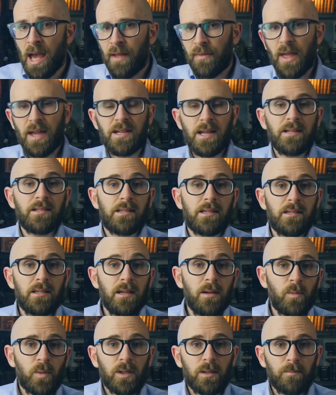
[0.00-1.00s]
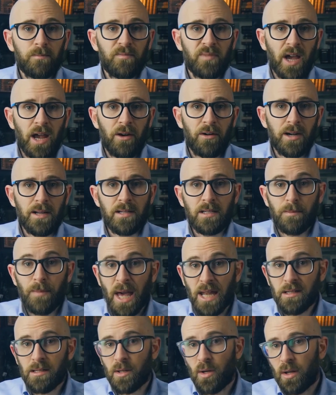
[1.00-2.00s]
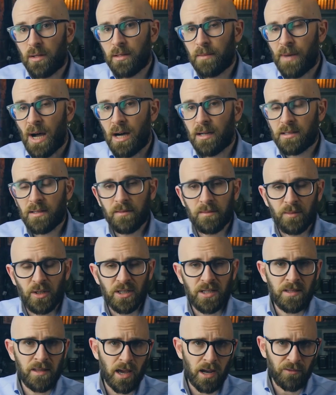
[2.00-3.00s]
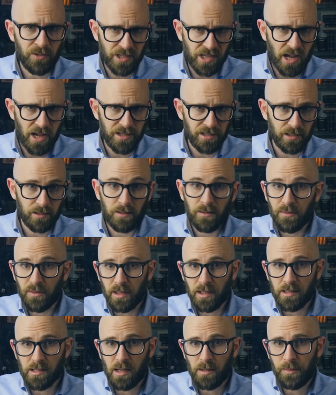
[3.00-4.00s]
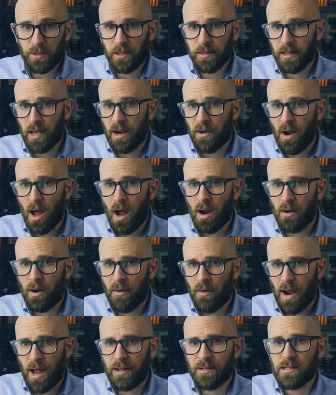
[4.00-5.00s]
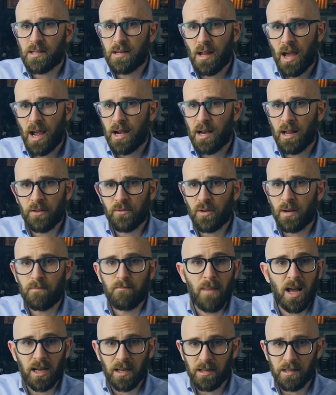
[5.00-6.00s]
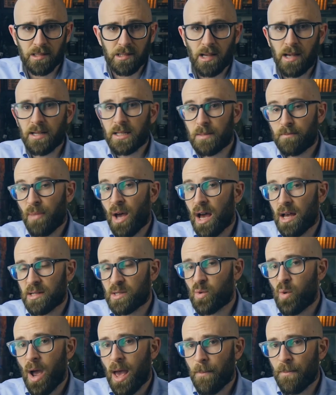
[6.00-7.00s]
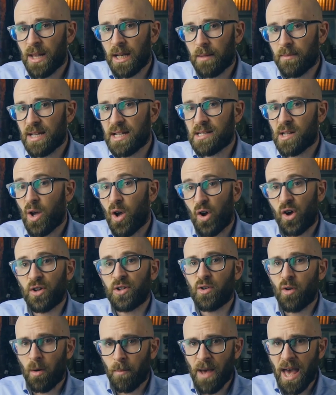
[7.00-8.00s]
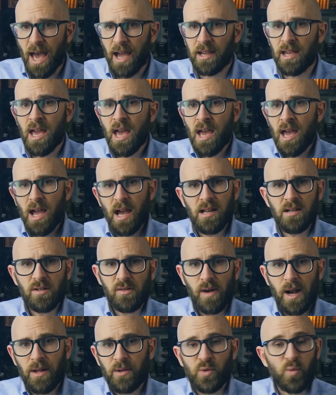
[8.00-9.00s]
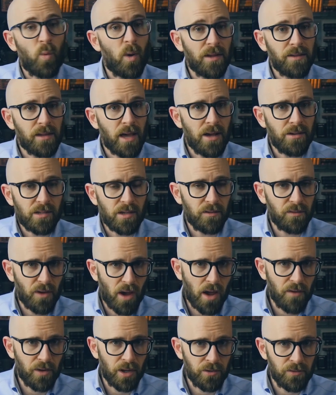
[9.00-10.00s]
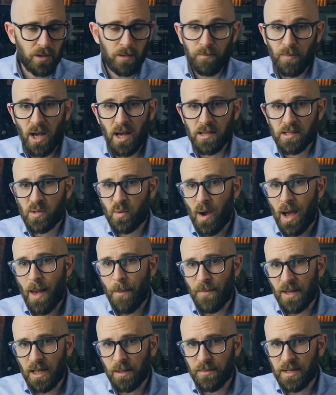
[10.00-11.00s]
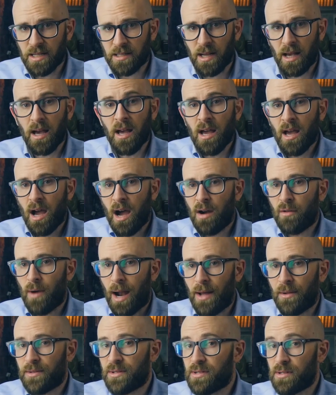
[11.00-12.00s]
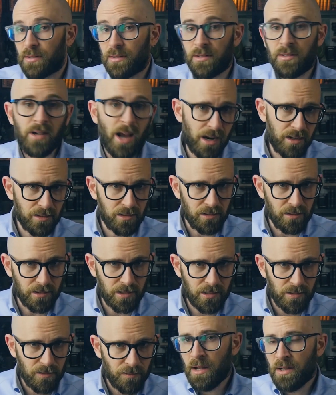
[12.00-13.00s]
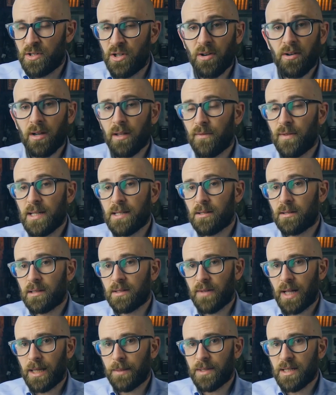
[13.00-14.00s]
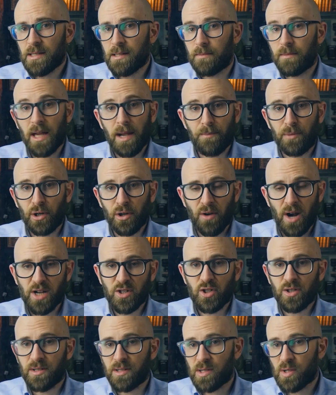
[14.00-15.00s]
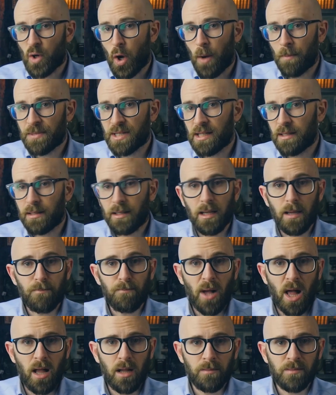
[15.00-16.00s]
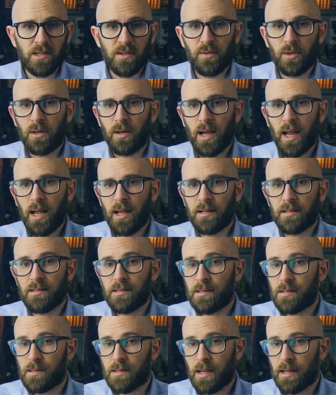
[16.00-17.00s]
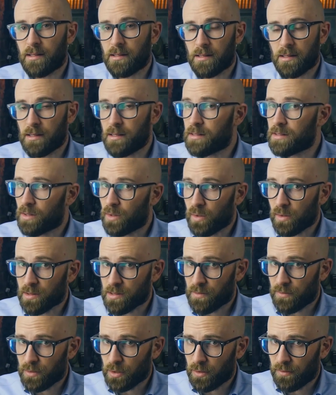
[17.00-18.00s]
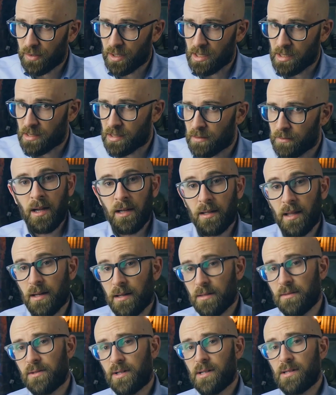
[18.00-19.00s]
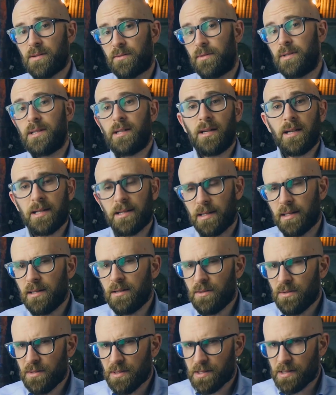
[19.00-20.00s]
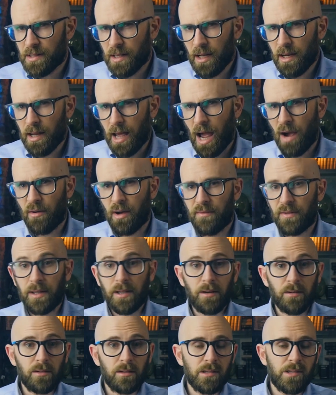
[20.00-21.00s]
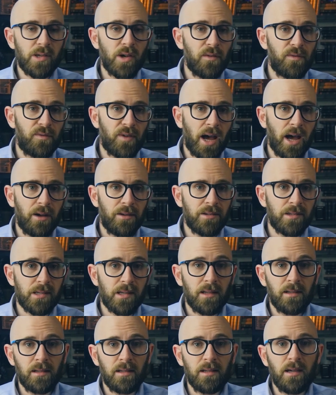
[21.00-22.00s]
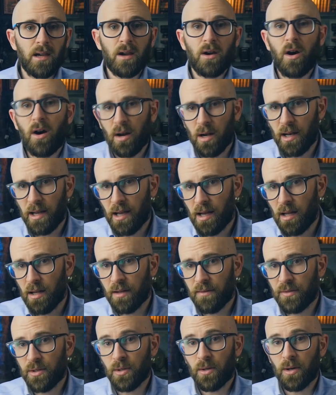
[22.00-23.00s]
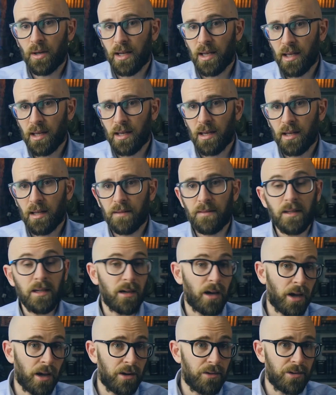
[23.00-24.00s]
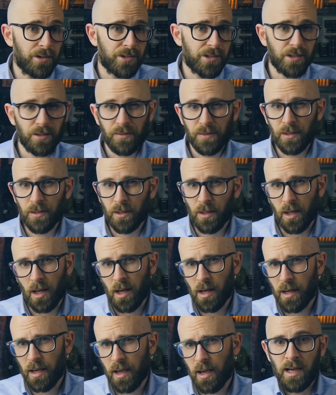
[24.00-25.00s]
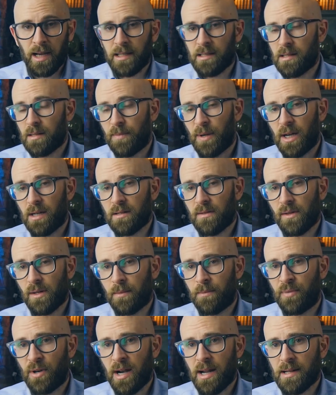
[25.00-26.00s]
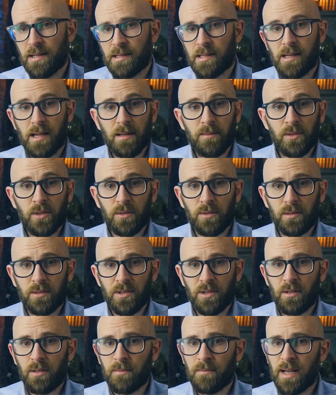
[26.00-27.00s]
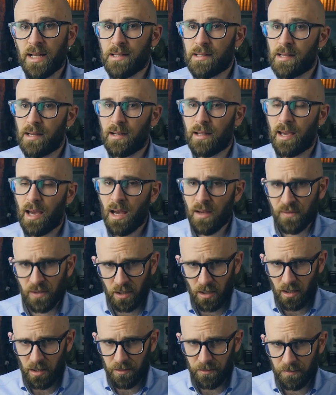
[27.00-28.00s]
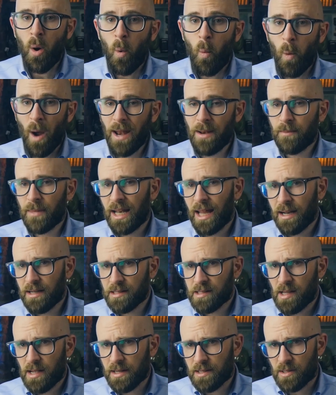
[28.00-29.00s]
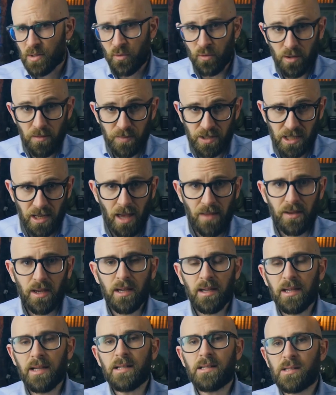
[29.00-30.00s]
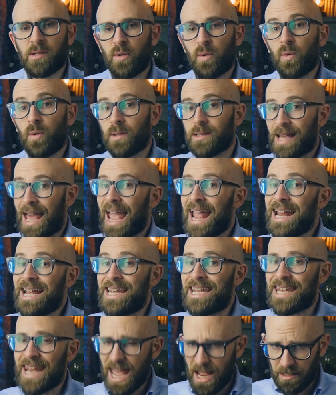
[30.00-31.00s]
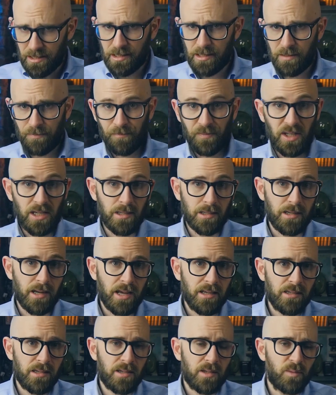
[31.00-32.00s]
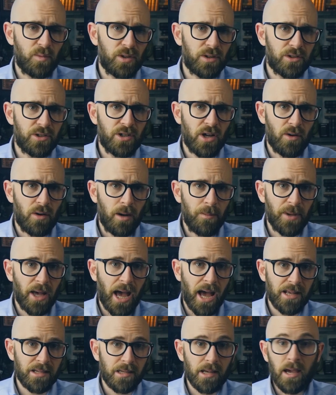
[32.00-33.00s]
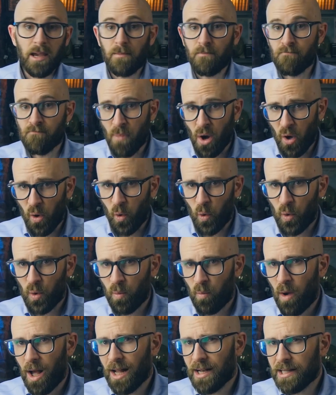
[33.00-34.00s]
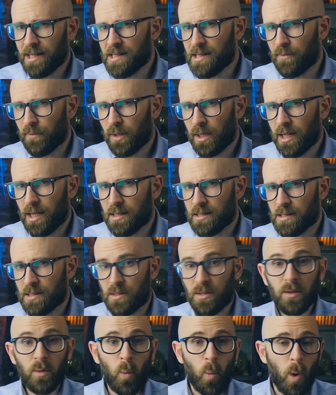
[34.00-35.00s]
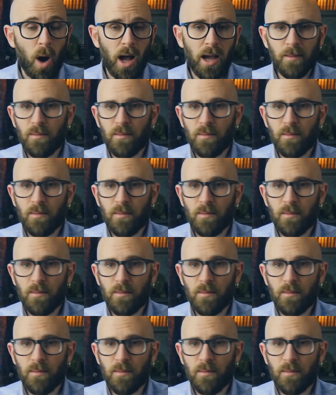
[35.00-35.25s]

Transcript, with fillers: Their density will vary depending on the part of the body they reside in. For example, there are around 900 melanocytes per square millimeter on your back and around 1,500 per square millimeter around your genitals. During fetal development, their progression stops at the palms of your hands and the soles of your feet. They don't just reside in your skin, however, they're also found in the cochlea of your ear, the iris of your eye, and the part of your brainstem called your mesencephalon. When melanocytes group together, it's called a nest. These nests will show up as a mole. While it isn't fully understood why